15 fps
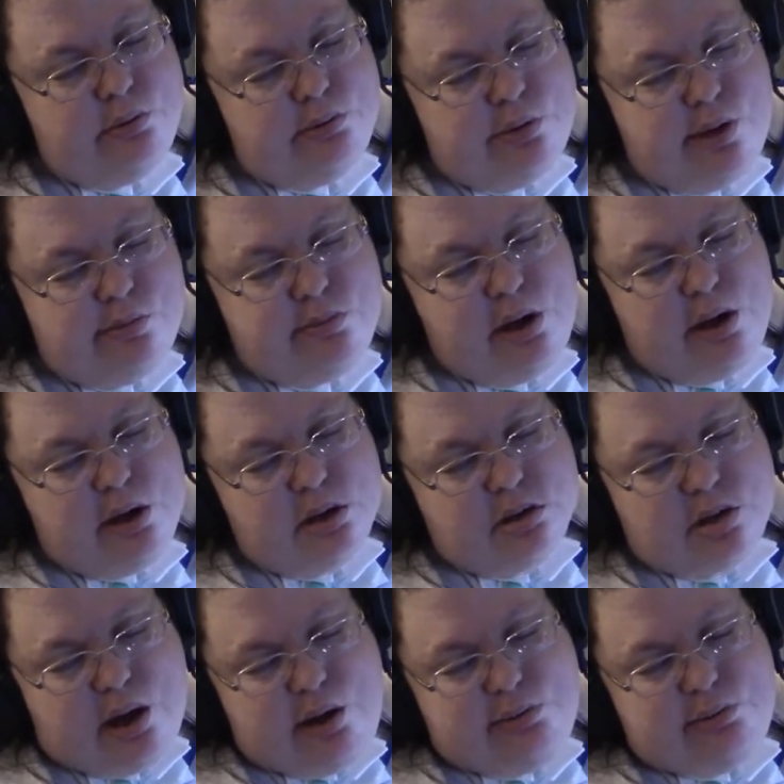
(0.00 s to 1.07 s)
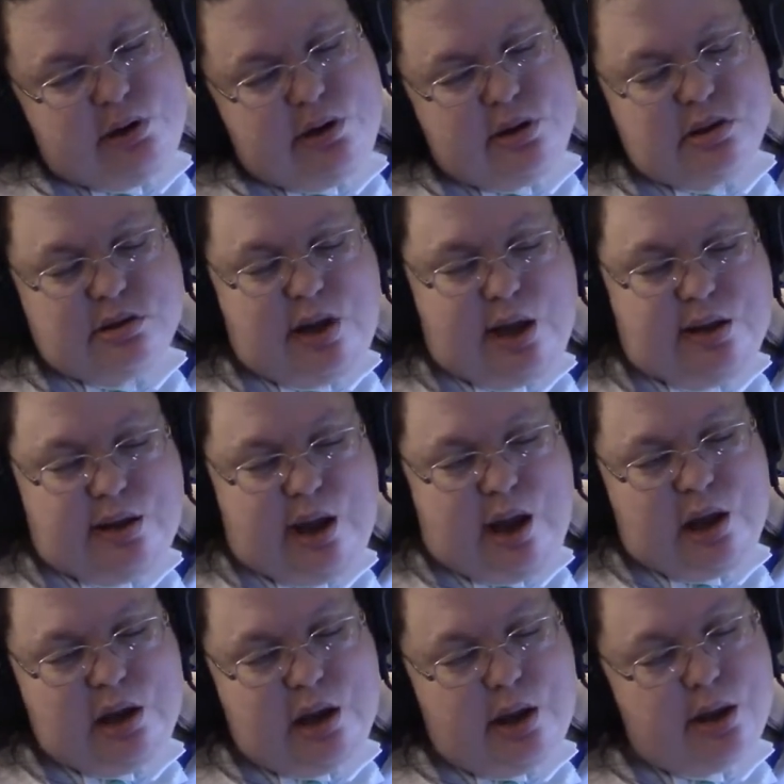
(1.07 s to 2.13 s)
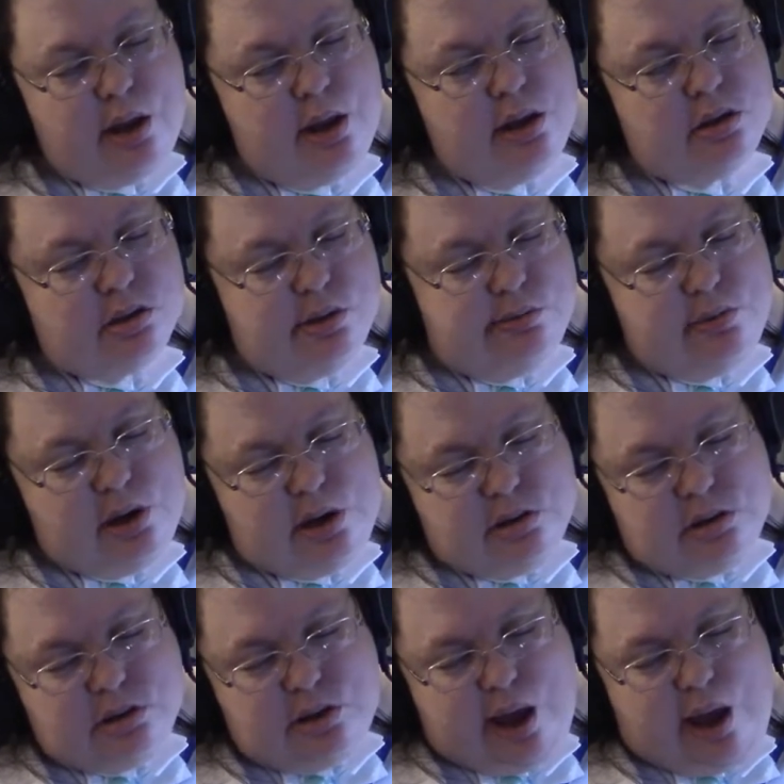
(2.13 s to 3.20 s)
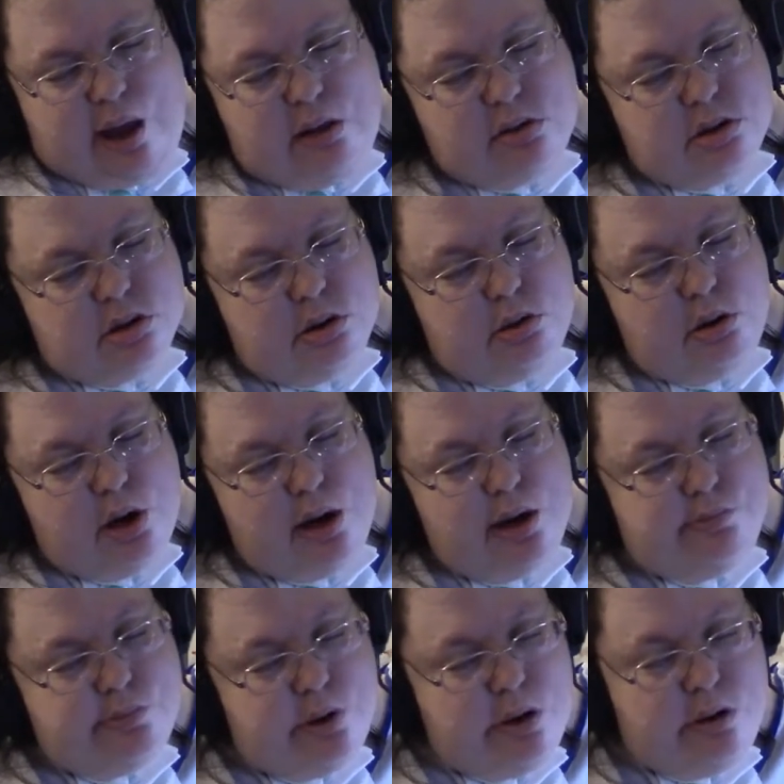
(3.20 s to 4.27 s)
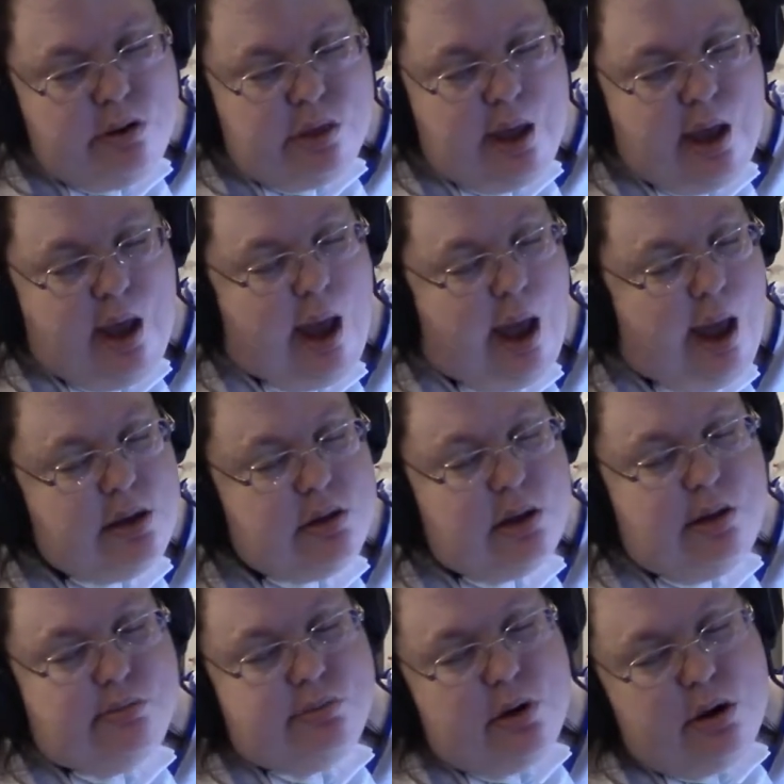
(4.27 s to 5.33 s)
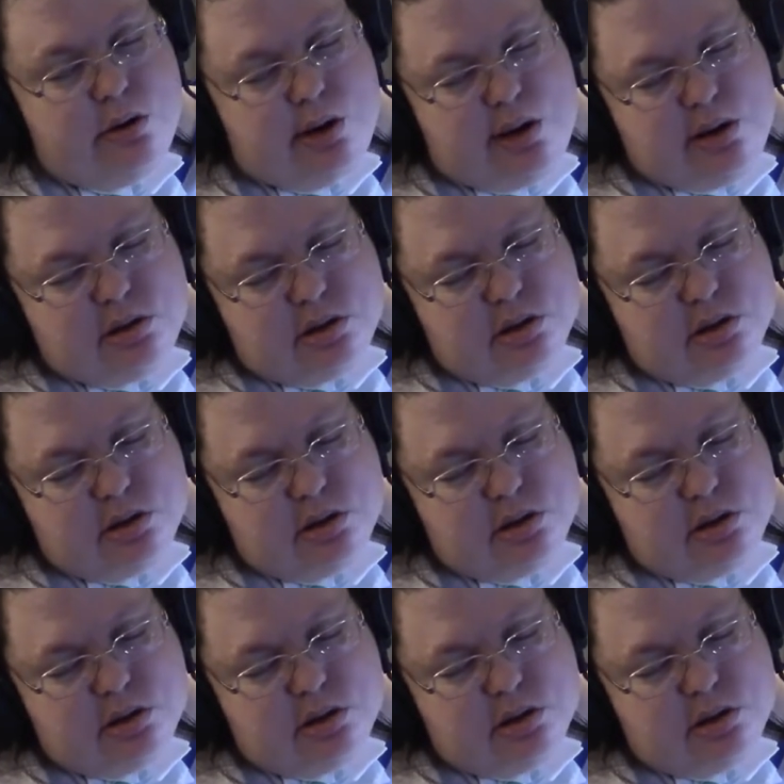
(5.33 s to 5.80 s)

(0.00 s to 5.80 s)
filming yourself when you sat down on someone else's couch or in a booth and you broke it.